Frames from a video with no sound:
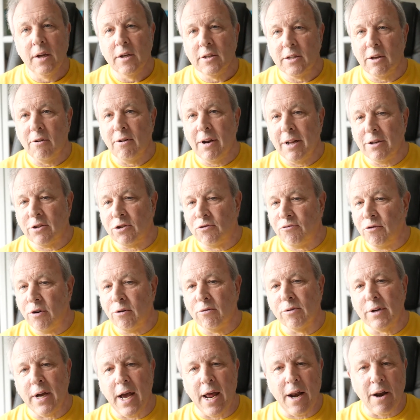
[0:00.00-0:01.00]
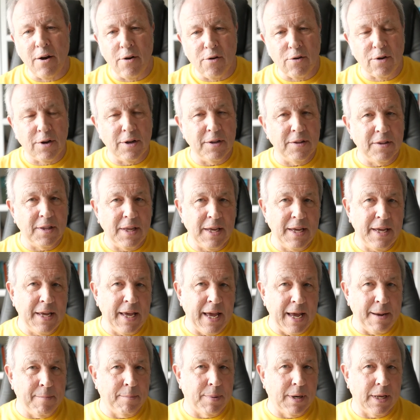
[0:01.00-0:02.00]
So let's drill down and look at the
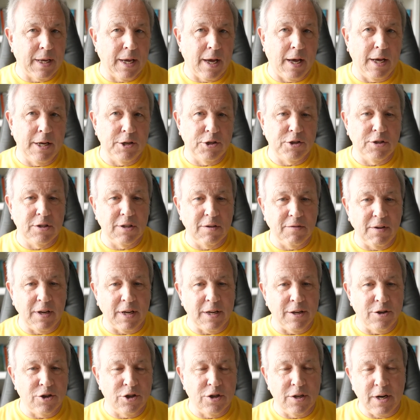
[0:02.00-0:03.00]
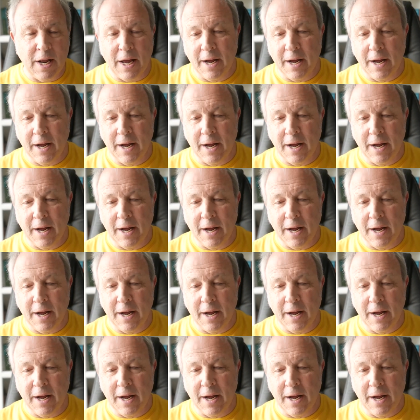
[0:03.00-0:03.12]
implications of each.